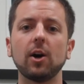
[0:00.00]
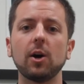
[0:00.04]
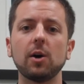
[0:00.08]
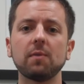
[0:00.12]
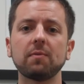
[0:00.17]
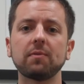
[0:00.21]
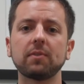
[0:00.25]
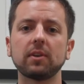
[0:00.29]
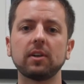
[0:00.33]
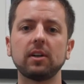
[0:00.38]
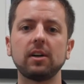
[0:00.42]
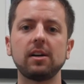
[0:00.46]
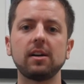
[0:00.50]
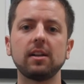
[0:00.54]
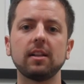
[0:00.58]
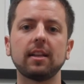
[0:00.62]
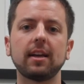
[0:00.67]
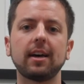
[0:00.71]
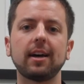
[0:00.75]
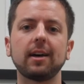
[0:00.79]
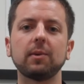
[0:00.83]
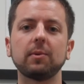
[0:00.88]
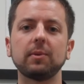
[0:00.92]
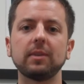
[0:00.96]

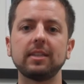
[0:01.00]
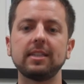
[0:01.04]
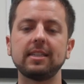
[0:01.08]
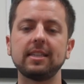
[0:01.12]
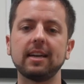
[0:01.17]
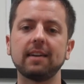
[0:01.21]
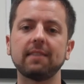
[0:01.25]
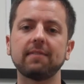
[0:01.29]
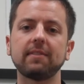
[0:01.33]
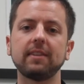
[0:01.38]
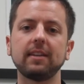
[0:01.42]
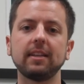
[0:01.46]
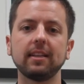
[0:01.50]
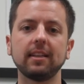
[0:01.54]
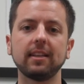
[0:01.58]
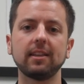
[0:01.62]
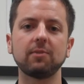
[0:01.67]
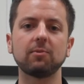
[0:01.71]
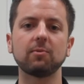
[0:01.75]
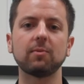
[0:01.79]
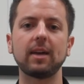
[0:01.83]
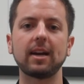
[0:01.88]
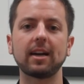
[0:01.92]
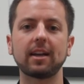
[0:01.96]
overall, I would
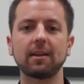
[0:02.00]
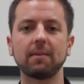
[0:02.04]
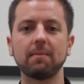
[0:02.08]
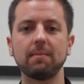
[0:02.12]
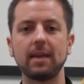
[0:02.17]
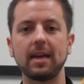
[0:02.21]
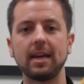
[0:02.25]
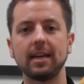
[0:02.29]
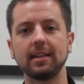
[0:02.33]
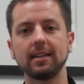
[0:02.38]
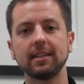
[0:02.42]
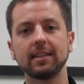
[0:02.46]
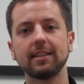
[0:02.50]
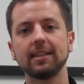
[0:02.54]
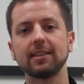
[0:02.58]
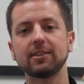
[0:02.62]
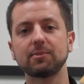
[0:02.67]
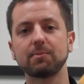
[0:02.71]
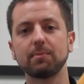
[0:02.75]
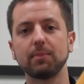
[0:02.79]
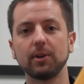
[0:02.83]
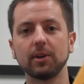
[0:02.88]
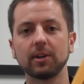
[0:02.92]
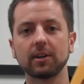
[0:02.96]
definitely recommend
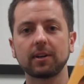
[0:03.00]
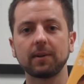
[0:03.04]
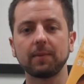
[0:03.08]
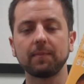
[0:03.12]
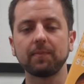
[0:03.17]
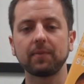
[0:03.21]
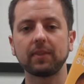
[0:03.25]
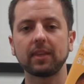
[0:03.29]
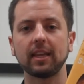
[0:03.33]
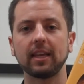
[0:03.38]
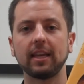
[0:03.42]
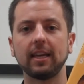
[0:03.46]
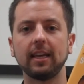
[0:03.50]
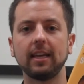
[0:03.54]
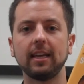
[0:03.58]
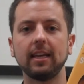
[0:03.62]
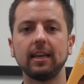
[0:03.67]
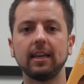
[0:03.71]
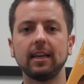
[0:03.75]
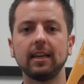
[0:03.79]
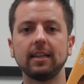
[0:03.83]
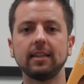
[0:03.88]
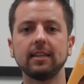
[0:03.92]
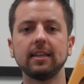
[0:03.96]
this book.
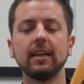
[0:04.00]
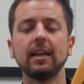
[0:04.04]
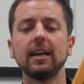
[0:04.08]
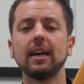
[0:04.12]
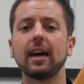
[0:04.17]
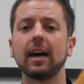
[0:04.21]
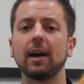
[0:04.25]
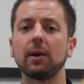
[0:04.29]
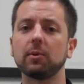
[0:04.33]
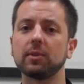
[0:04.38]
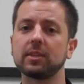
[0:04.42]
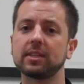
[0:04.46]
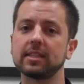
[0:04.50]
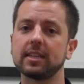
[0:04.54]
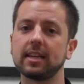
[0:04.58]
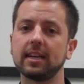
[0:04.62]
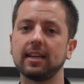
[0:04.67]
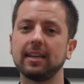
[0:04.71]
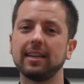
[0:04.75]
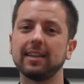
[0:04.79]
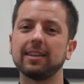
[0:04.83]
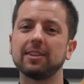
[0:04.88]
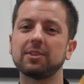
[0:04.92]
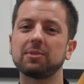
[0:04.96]
And I would
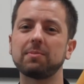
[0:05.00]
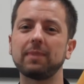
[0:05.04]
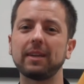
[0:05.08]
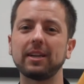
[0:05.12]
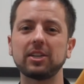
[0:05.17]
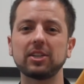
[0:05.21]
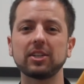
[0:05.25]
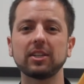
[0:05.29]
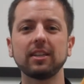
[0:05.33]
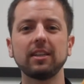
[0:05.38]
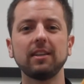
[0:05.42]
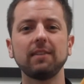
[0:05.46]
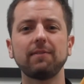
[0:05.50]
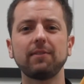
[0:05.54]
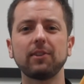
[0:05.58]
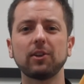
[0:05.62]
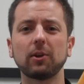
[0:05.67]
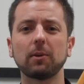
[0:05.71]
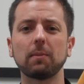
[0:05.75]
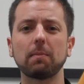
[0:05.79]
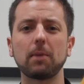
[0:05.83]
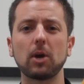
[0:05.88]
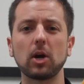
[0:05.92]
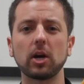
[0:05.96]
say, especially if
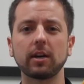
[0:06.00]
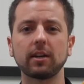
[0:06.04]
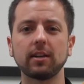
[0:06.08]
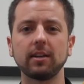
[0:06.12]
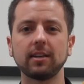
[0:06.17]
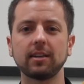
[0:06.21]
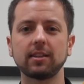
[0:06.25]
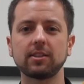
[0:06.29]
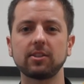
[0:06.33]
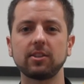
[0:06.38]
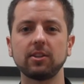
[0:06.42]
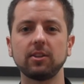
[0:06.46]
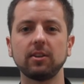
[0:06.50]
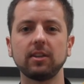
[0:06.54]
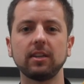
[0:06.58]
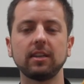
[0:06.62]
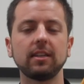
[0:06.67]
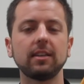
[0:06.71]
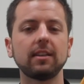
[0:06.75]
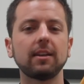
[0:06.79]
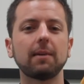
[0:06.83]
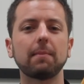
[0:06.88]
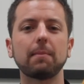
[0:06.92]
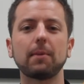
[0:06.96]
you're a marketing
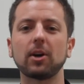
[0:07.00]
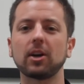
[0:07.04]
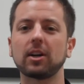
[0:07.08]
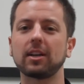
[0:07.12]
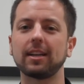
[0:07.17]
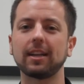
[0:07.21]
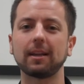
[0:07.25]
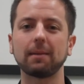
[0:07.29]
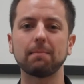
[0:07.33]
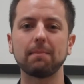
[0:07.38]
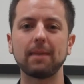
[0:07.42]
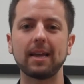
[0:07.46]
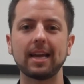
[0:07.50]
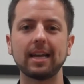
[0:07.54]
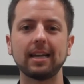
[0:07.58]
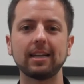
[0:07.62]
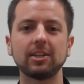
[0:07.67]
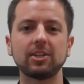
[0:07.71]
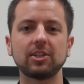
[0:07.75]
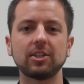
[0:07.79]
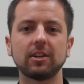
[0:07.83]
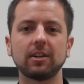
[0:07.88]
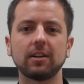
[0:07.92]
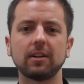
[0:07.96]
student, a marketing
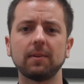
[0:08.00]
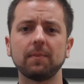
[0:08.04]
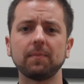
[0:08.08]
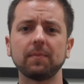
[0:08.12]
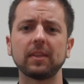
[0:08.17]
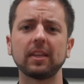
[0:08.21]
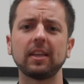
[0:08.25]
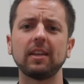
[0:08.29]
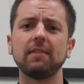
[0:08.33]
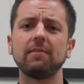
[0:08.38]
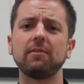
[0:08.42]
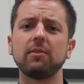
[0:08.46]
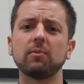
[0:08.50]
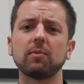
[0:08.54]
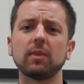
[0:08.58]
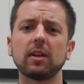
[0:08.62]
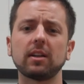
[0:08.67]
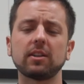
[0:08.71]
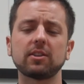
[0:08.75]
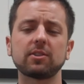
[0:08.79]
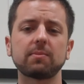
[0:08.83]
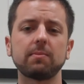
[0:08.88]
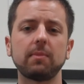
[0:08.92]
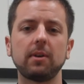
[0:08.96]
manager, if you
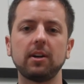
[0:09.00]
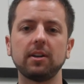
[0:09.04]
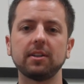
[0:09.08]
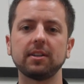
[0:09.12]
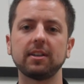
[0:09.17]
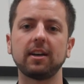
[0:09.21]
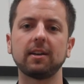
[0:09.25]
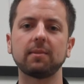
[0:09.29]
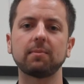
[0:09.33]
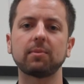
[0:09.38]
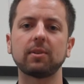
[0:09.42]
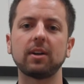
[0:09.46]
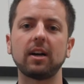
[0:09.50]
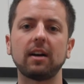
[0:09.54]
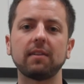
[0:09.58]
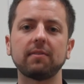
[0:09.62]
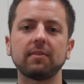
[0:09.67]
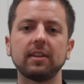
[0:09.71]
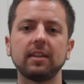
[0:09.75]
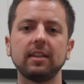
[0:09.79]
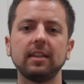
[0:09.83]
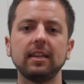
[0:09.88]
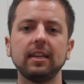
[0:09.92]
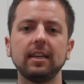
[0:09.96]
run a small
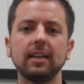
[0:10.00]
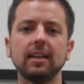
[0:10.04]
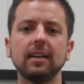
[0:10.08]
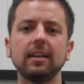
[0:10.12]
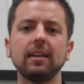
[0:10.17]
nonprofit,